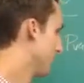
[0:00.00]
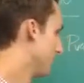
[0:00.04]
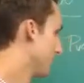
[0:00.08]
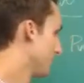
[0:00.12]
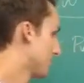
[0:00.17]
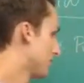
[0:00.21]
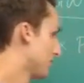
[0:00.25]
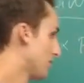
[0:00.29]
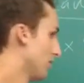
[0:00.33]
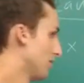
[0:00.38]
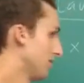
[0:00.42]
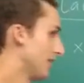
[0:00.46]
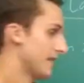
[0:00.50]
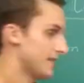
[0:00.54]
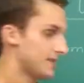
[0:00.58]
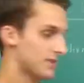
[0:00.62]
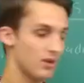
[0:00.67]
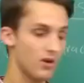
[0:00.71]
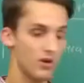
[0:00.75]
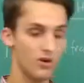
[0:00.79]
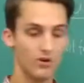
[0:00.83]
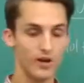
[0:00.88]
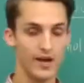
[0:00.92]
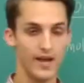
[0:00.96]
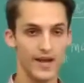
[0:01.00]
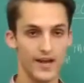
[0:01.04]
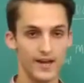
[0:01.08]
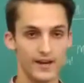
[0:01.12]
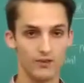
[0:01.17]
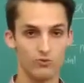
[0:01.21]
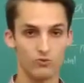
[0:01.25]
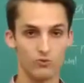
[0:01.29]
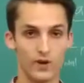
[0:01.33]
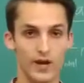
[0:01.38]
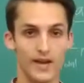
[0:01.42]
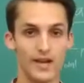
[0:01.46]
So let's go ahead
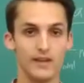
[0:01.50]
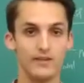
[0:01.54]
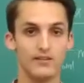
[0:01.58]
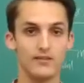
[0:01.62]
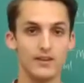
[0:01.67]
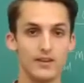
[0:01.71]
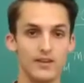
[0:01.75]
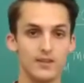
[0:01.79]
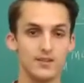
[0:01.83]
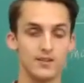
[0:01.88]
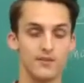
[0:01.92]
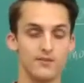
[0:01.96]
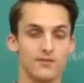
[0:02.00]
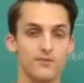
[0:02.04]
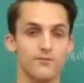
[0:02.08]
and rank these